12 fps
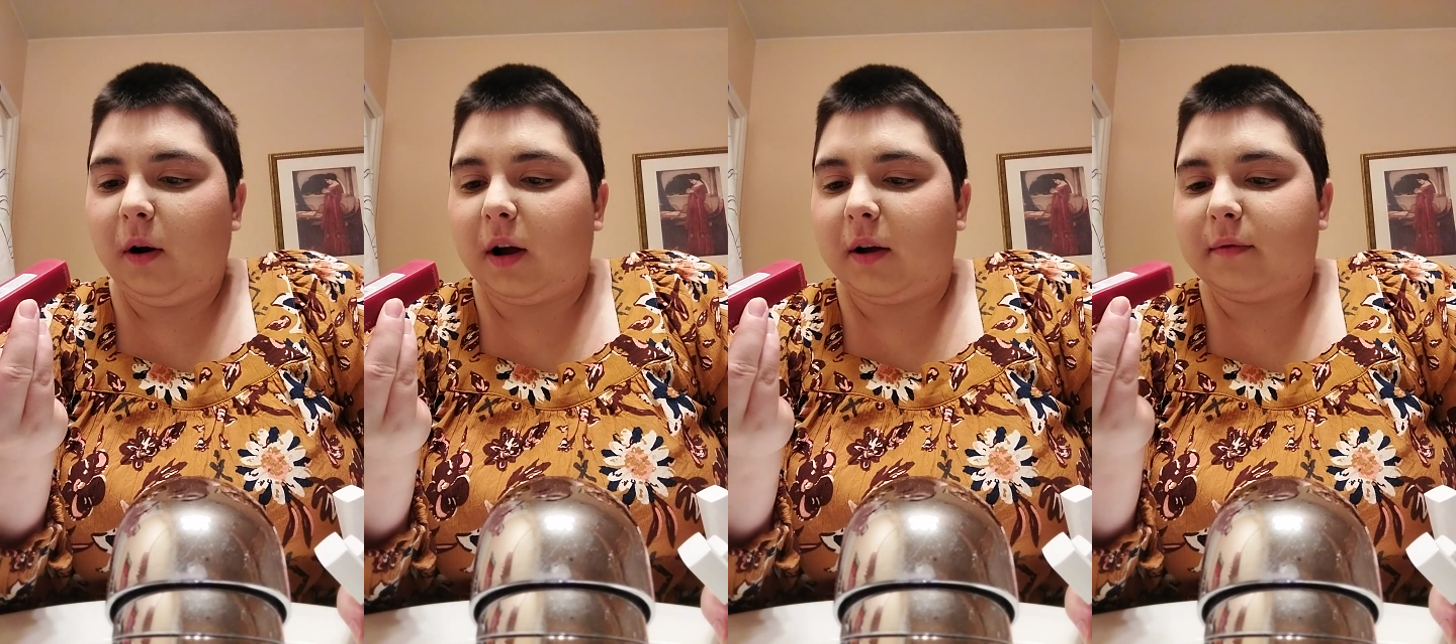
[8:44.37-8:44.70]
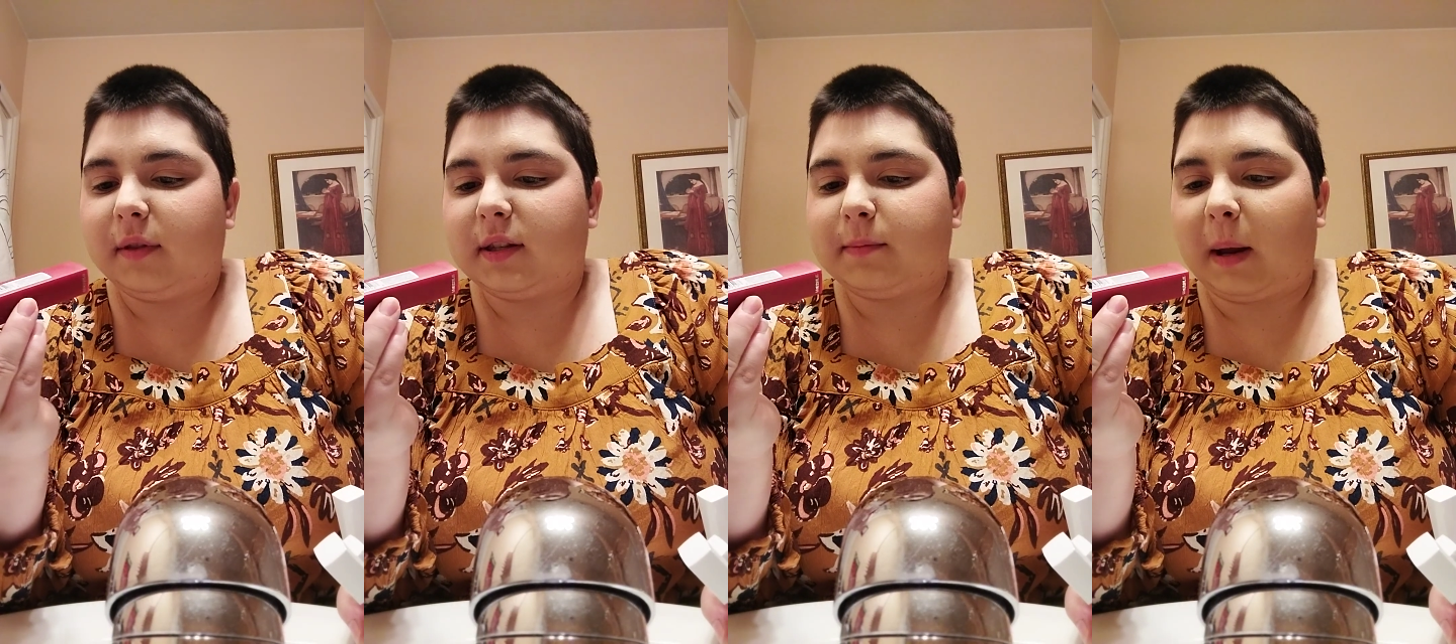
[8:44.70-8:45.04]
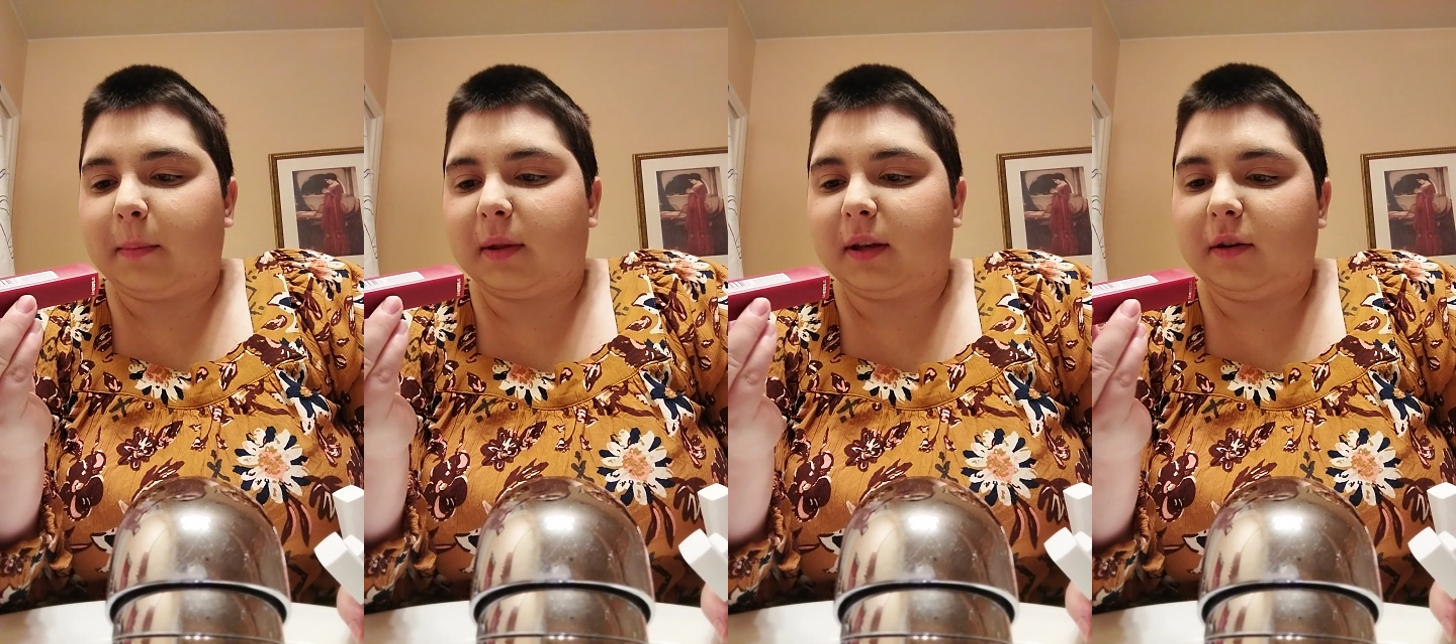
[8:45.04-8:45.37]
of this
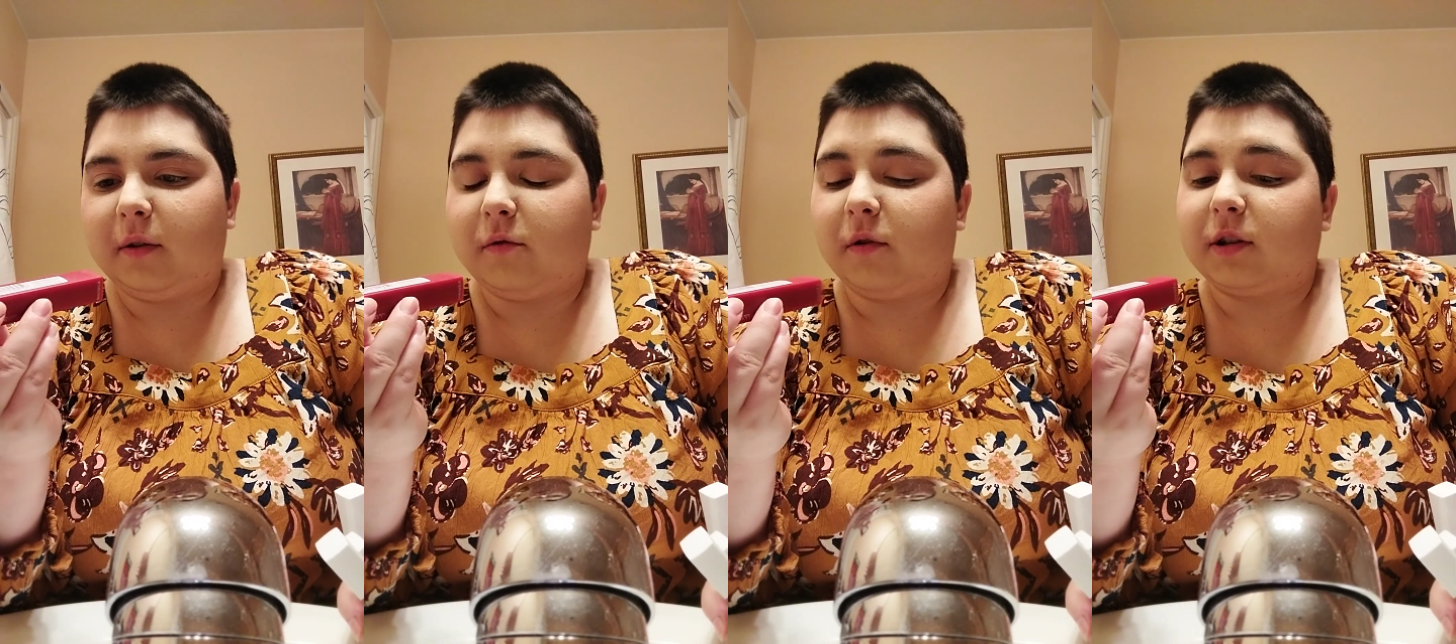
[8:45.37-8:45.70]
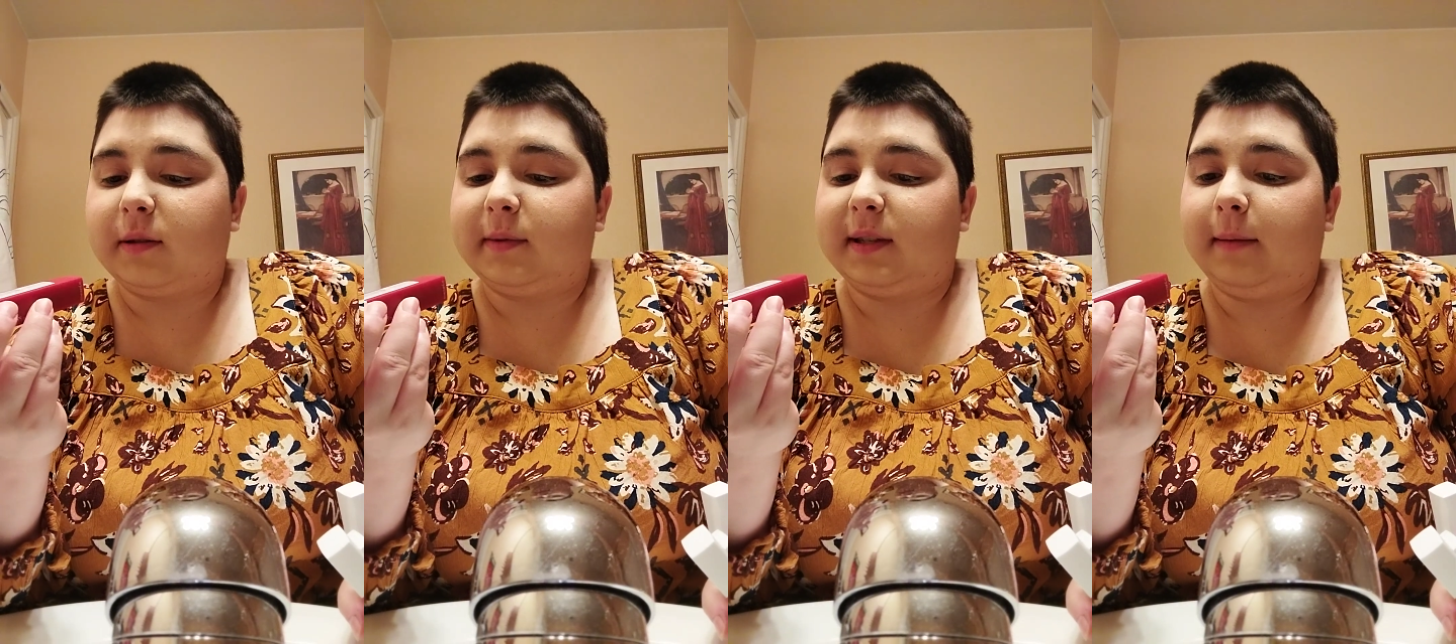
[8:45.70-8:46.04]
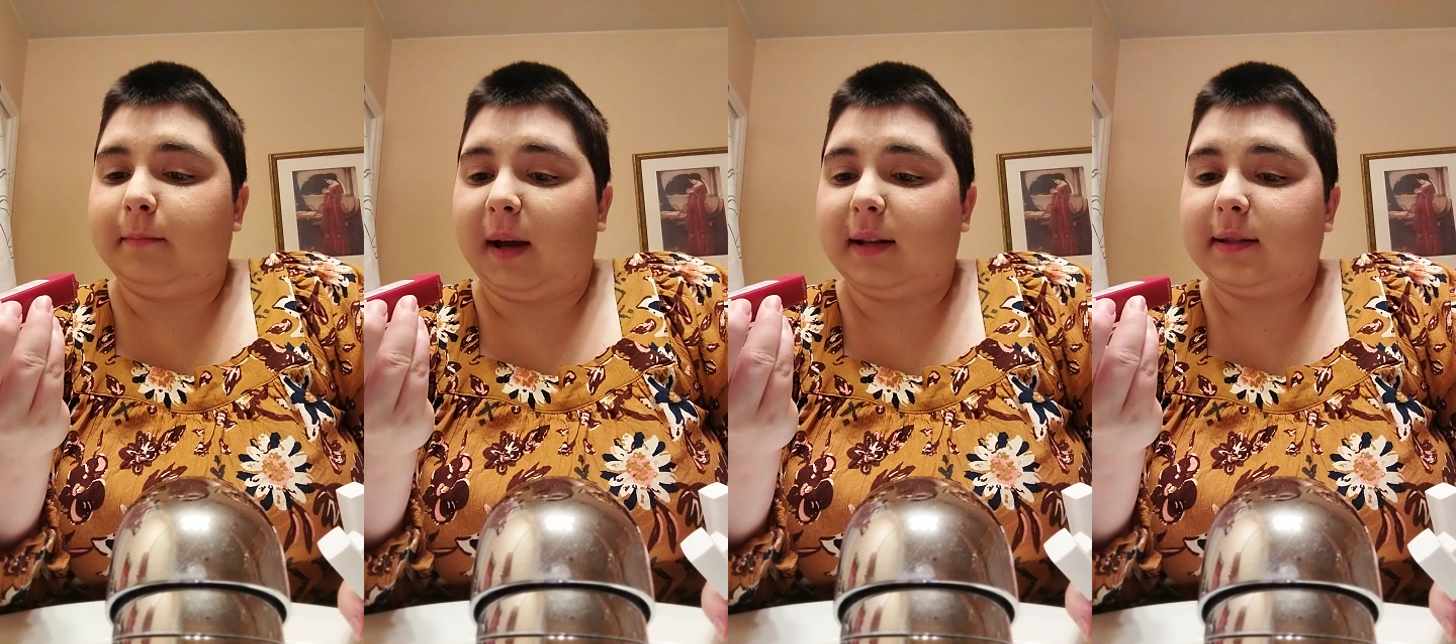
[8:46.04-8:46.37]
Maybelline New York
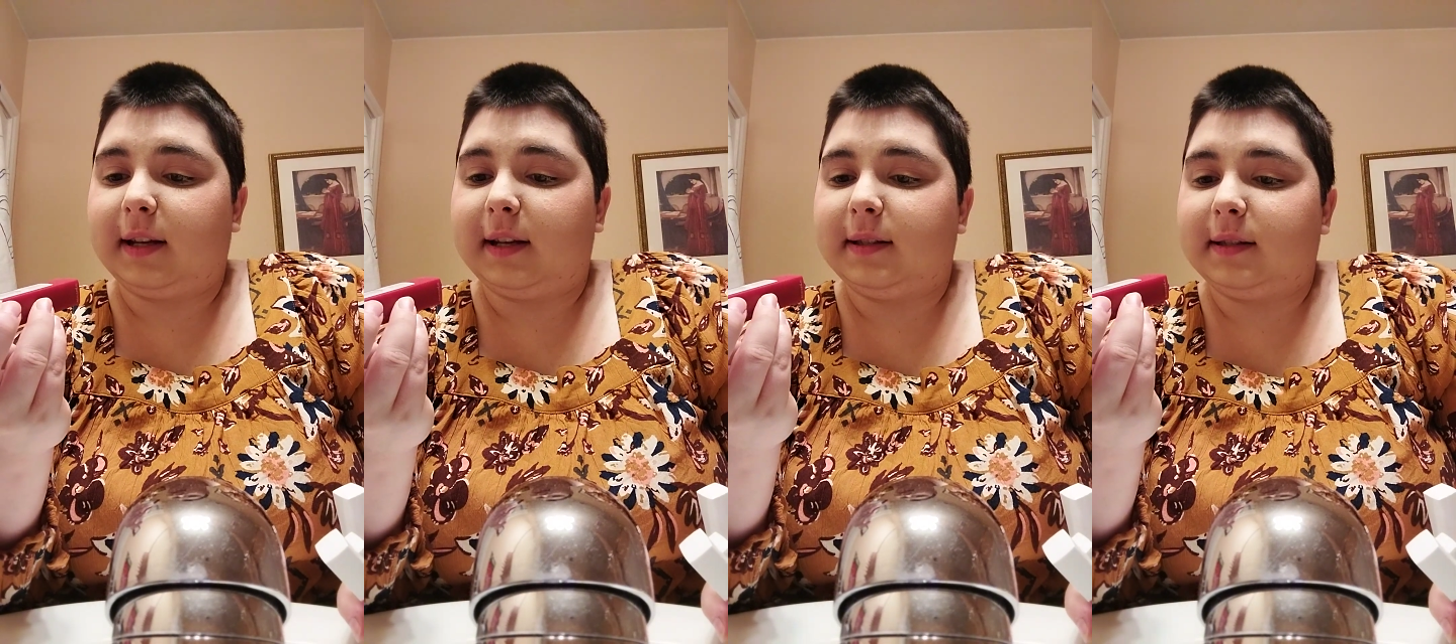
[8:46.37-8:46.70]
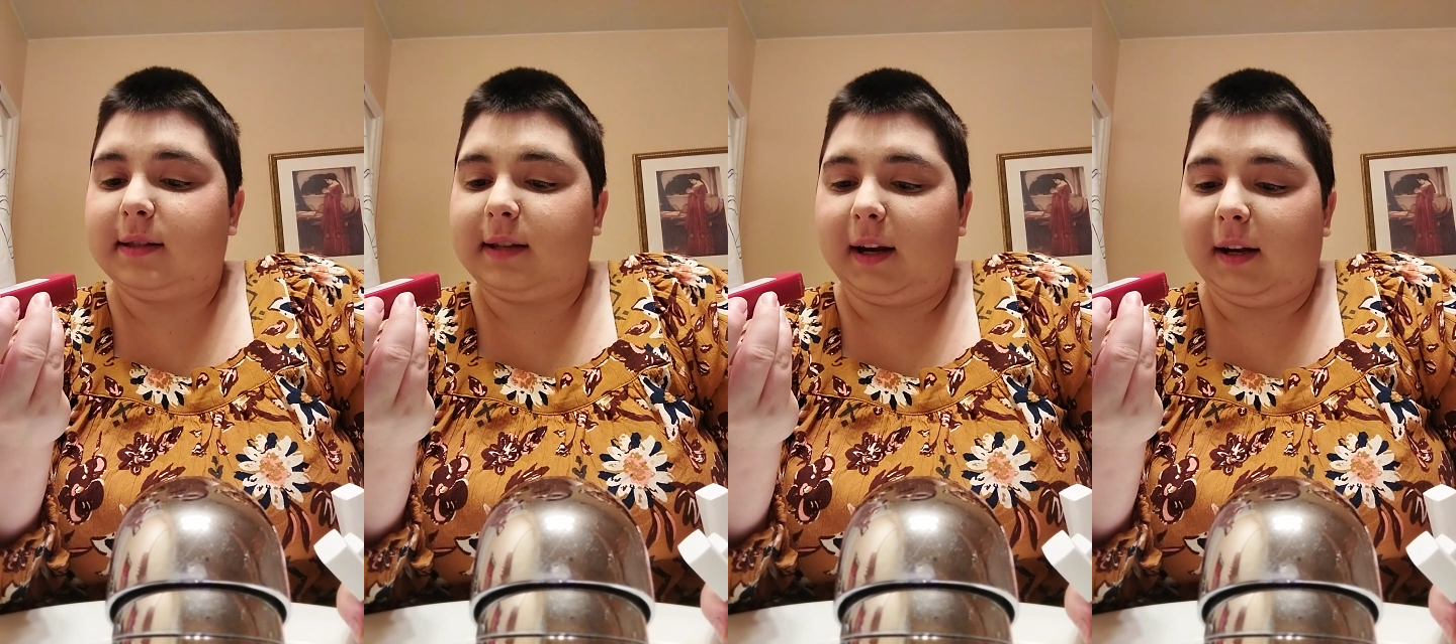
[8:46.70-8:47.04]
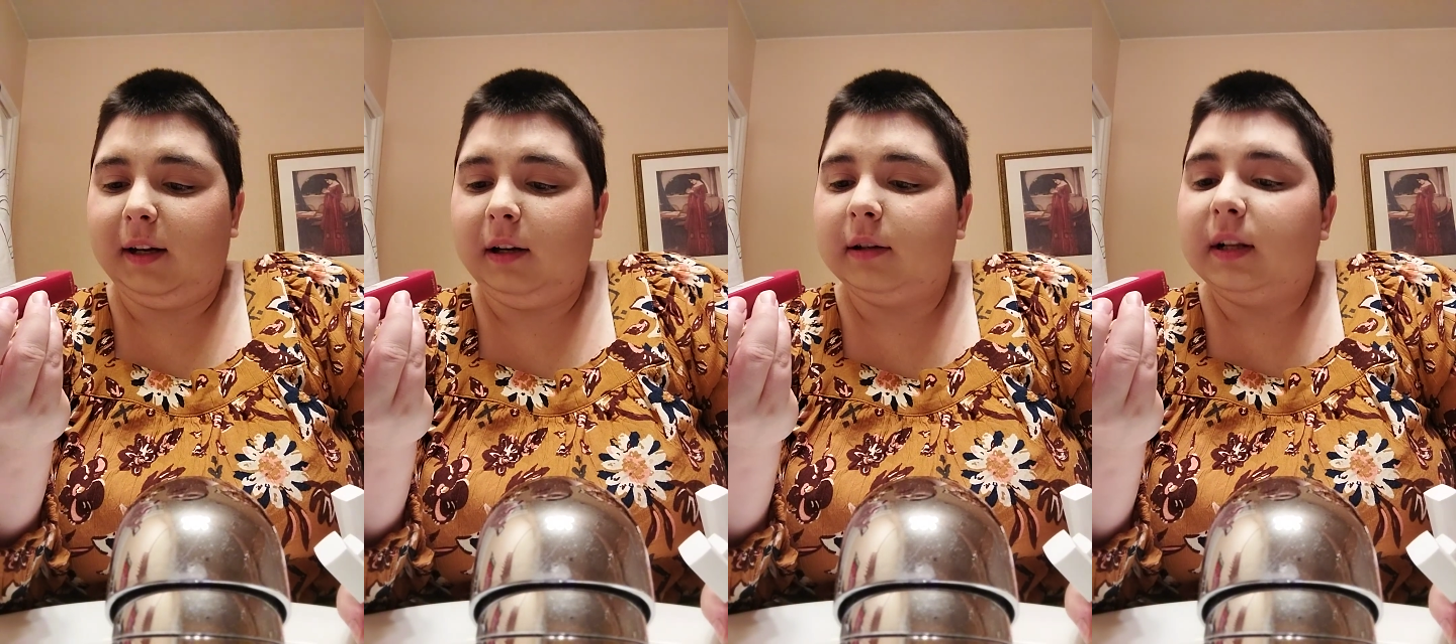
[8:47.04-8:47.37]
Superstay Matte
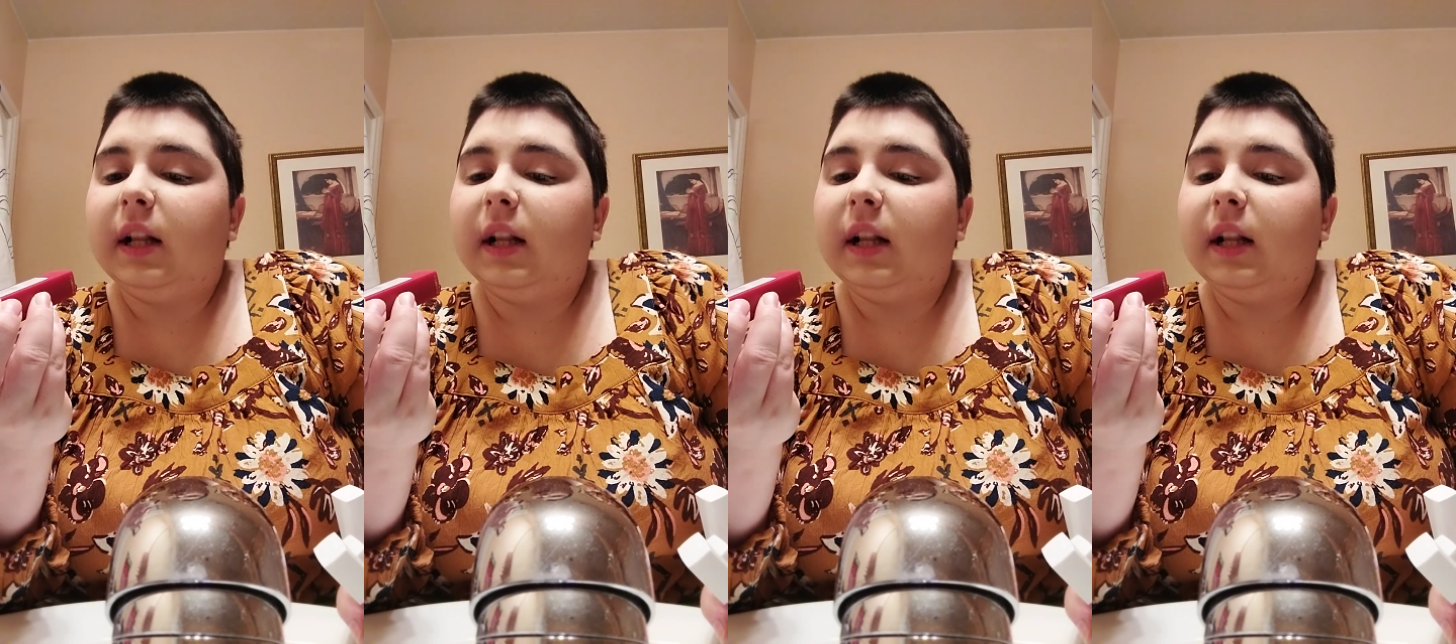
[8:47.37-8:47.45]
Stay.